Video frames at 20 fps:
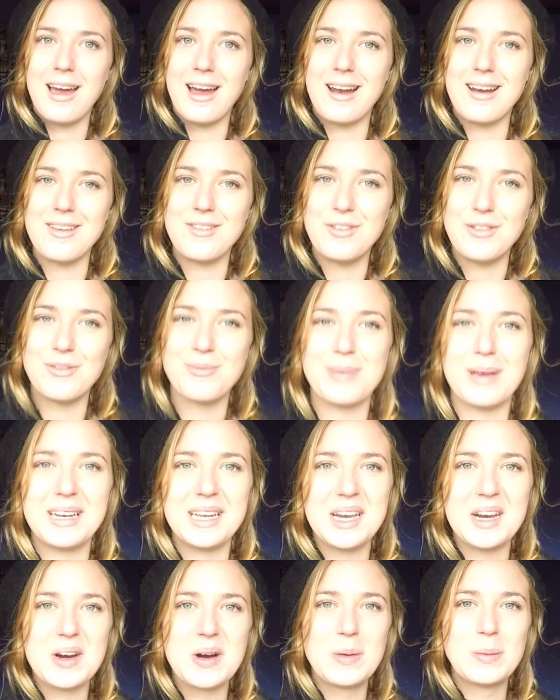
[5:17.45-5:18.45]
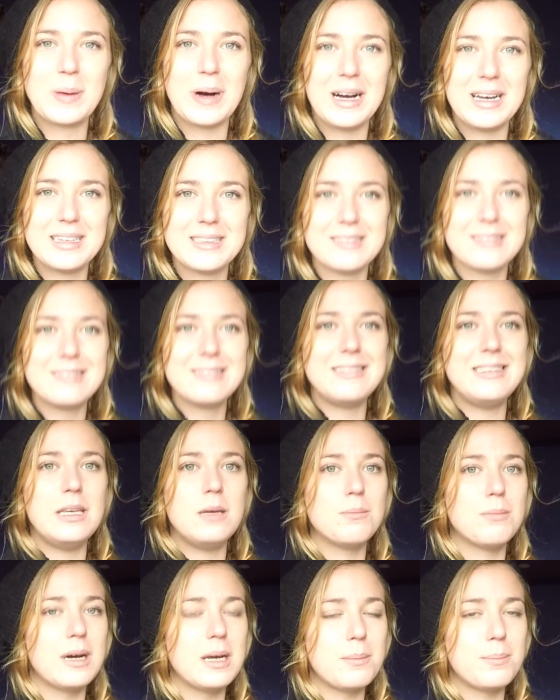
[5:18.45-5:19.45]
And if you've been here a while,
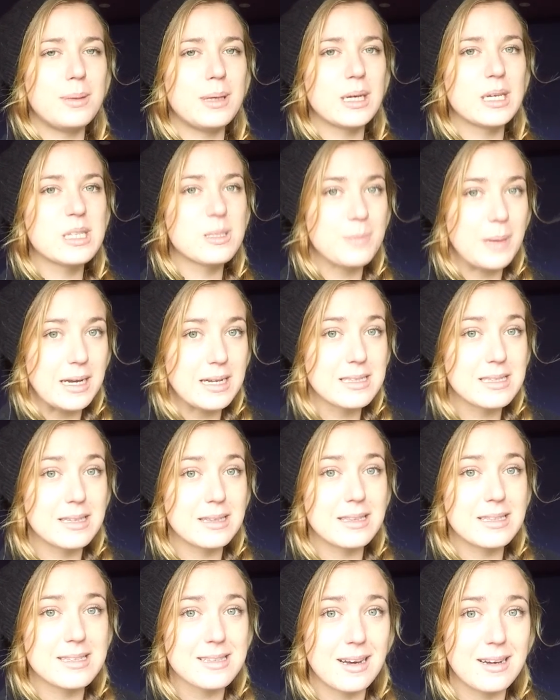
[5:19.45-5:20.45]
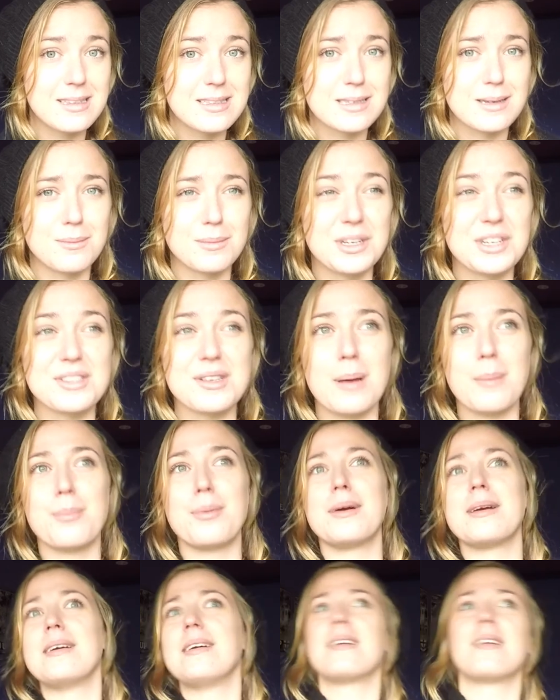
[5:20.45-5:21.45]
you might be expecting this item because I
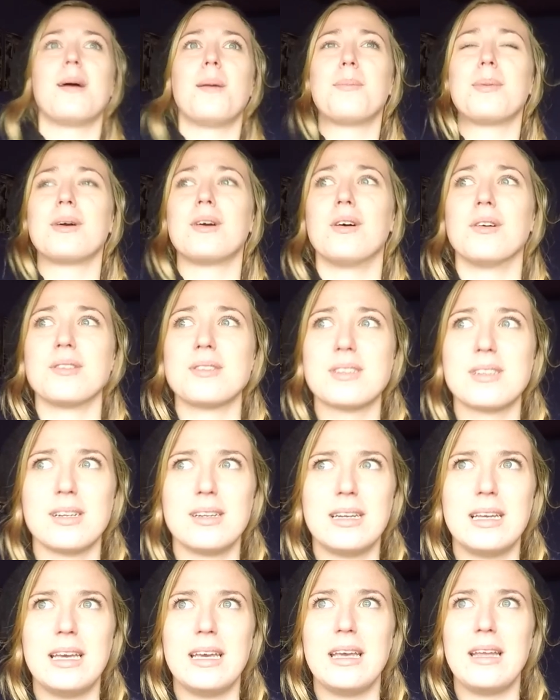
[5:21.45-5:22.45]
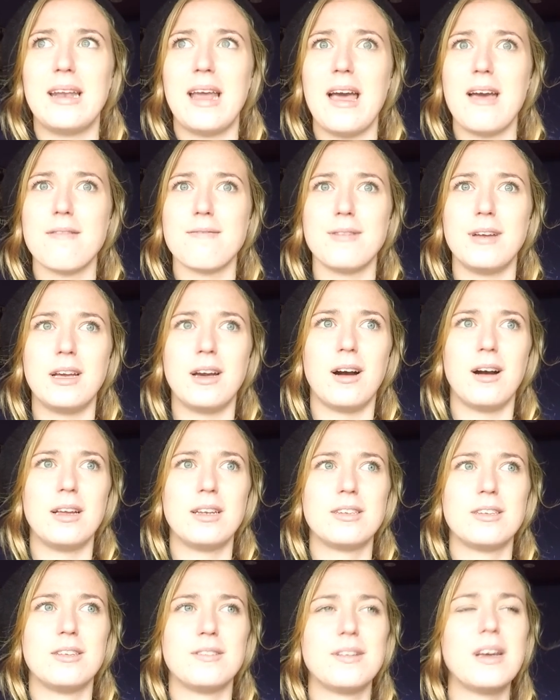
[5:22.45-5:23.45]
bring it up constantly in every
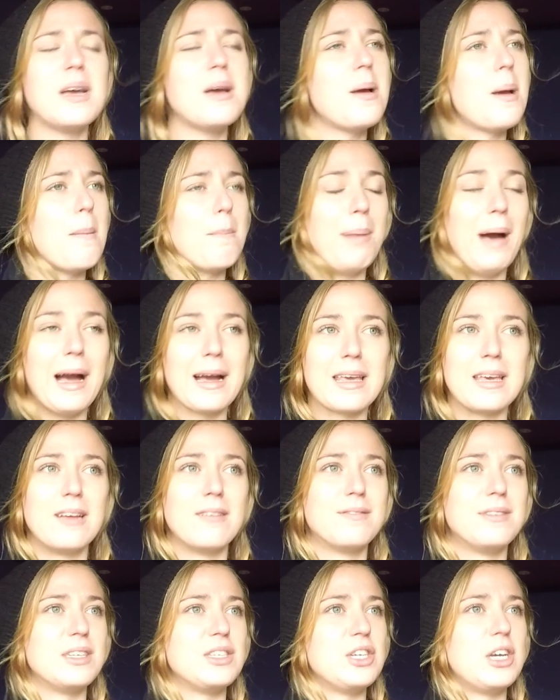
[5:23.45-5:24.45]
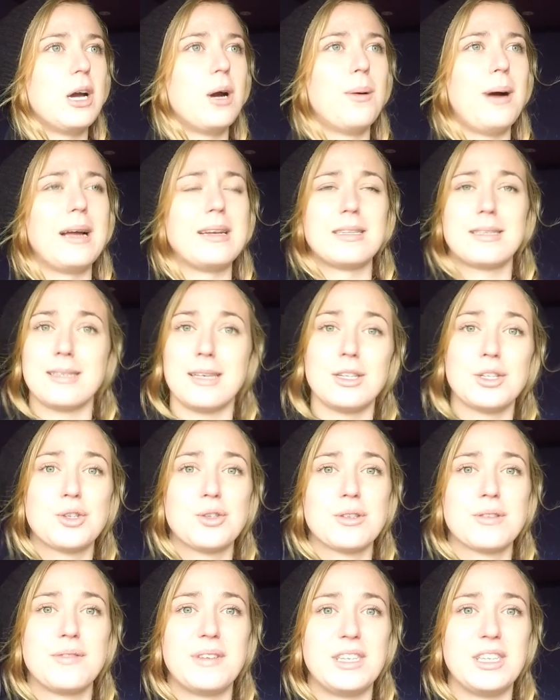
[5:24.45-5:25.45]
kind of packing video and
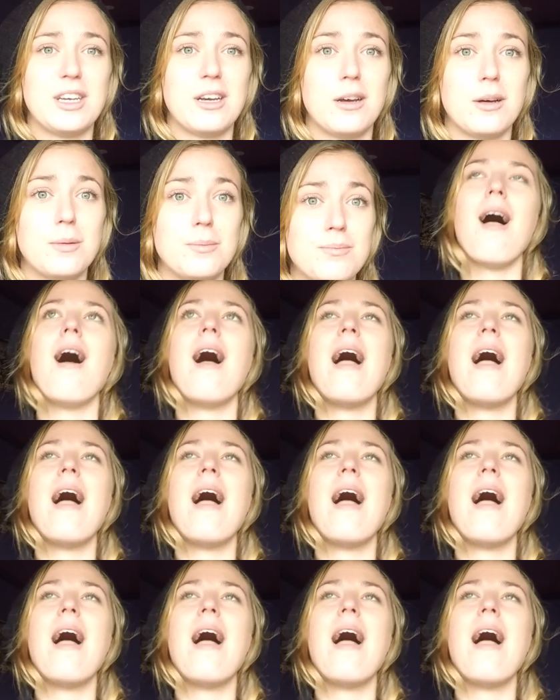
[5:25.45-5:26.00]
essentials video.